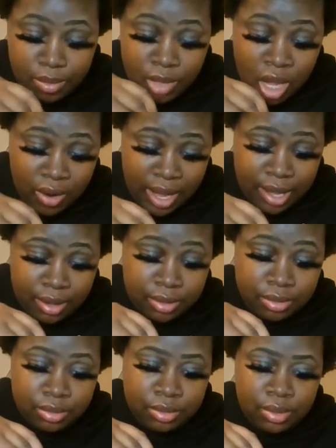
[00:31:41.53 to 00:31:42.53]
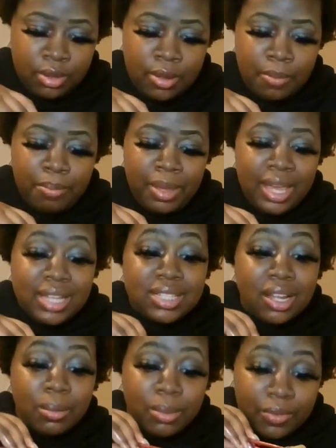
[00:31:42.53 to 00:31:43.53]
Okay? Picks
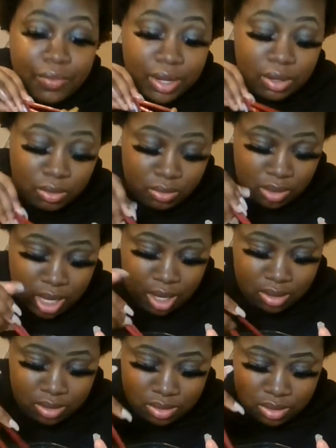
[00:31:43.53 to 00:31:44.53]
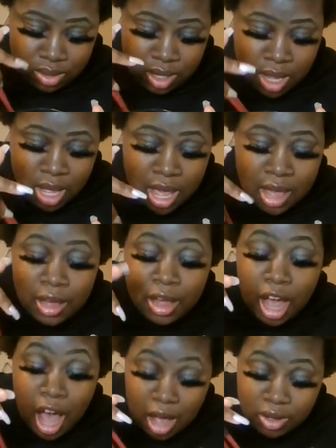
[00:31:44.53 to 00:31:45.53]
up the phone, y'all.
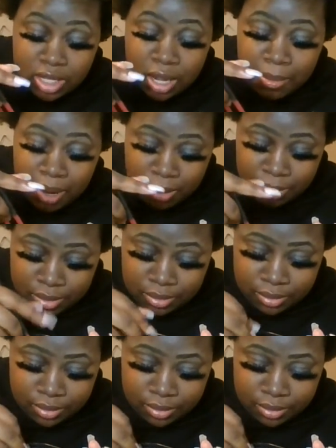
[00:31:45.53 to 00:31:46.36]
Calls her mama